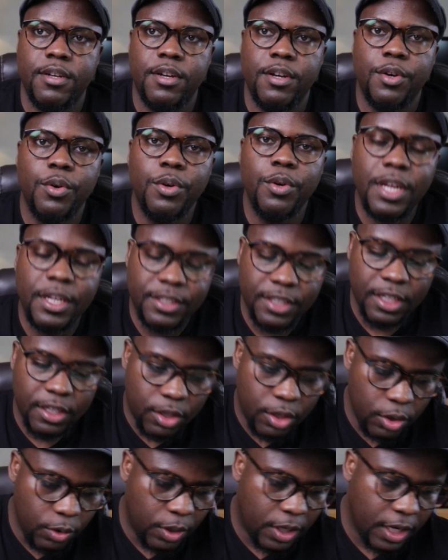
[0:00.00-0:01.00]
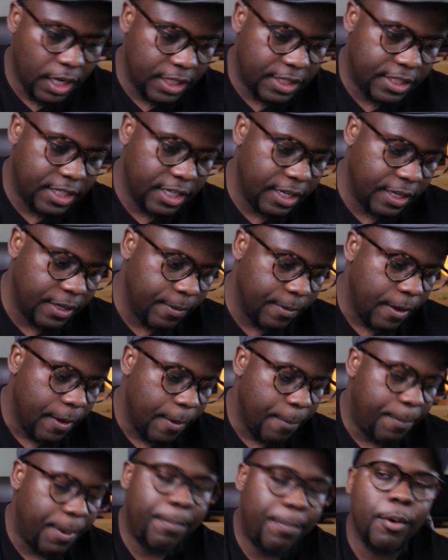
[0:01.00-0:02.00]
who doesn't look at
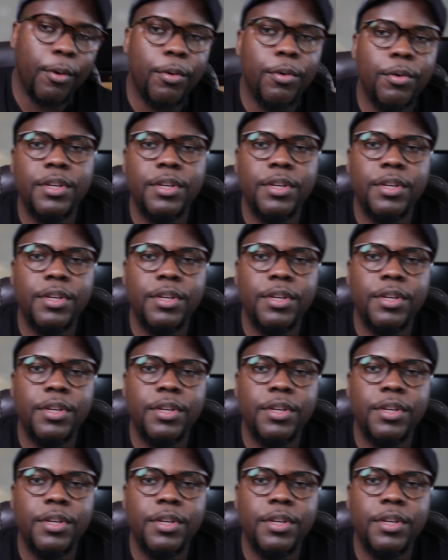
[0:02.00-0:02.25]
people who